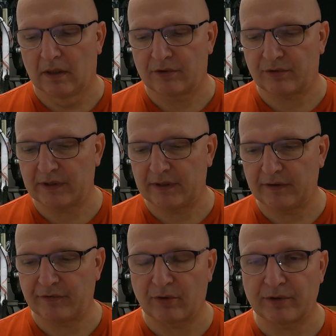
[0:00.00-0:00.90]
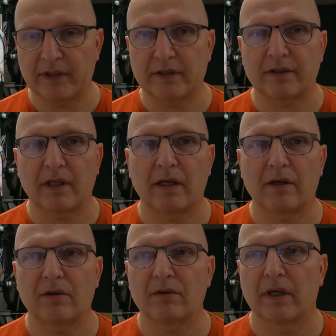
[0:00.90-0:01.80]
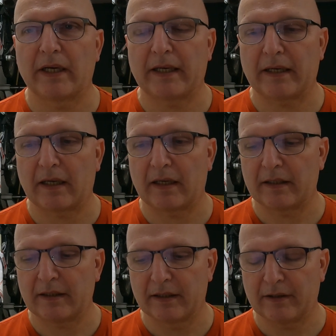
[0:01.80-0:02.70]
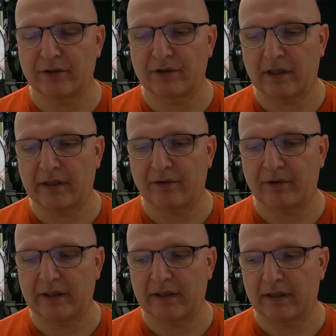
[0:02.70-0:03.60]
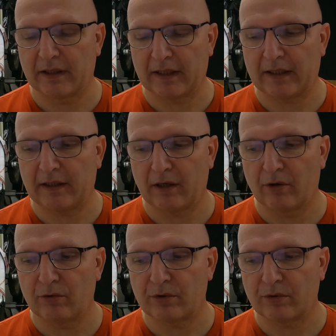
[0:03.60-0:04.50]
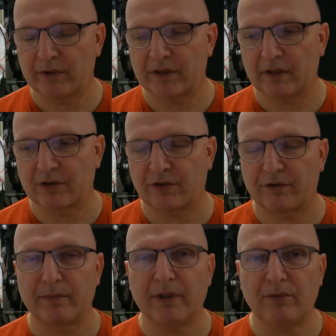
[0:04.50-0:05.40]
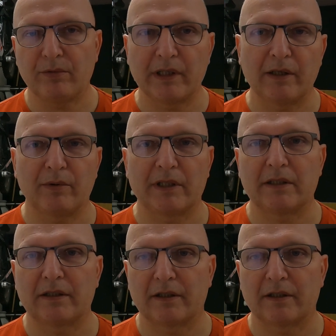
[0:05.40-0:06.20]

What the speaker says: 3-4 years now, and I initially created a load which has served me really well.